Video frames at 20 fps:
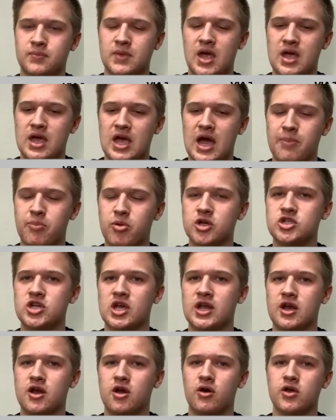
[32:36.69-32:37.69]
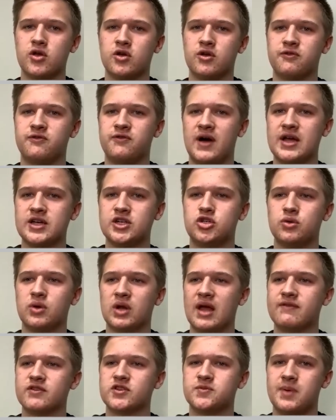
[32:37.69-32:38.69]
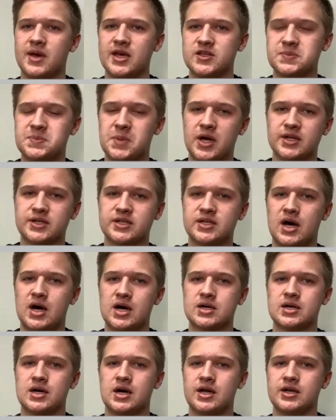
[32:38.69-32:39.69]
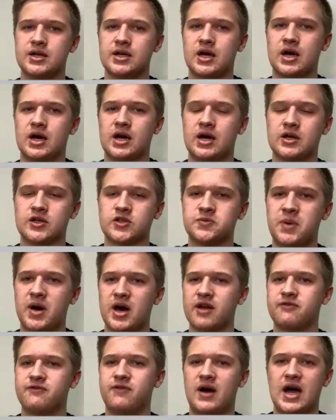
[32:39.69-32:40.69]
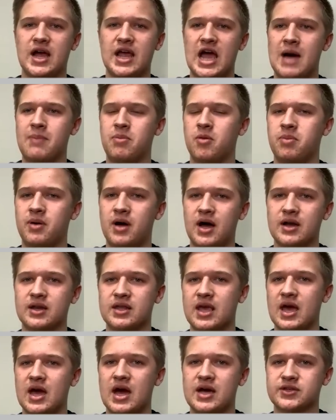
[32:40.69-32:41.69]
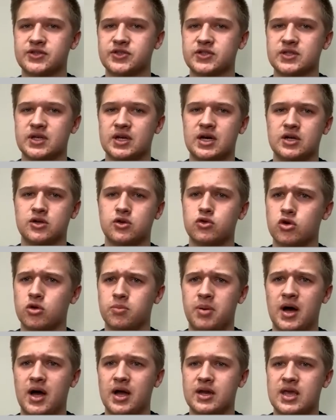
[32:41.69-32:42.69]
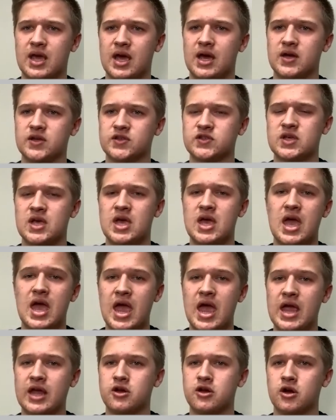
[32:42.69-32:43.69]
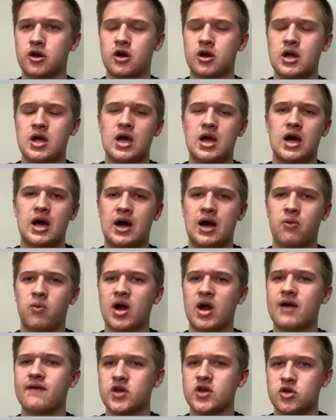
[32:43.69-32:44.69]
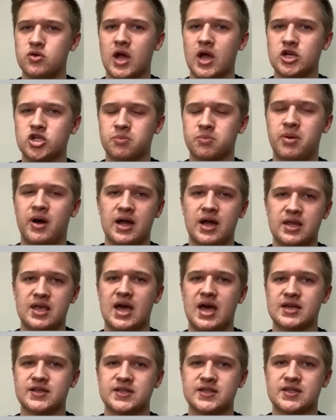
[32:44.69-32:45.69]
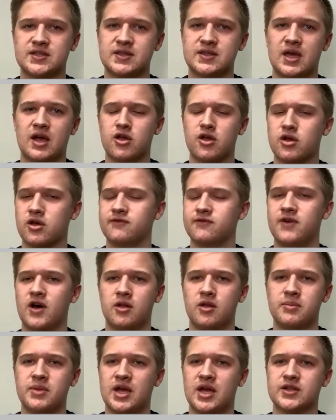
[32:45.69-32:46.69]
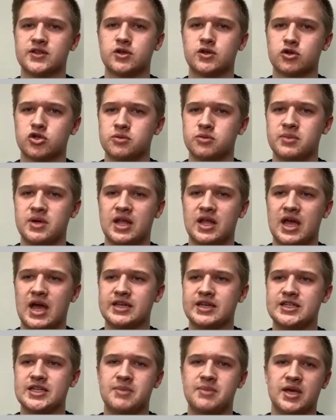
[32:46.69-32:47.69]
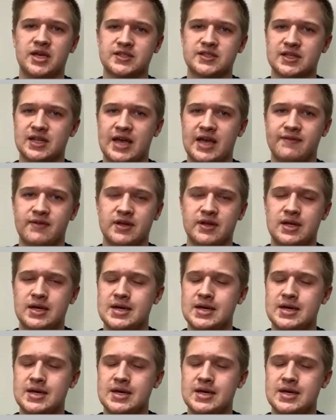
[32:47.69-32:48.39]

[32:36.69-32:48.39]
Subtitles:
Yeah, I appreciate it, Noah. You can find 2ELEVENS Baseball Talk on Spotify, Apple Podcasts, Google Podcasts, Anchor, wherever you get your podcasts, it's there. You can follow me on social media at dbakes11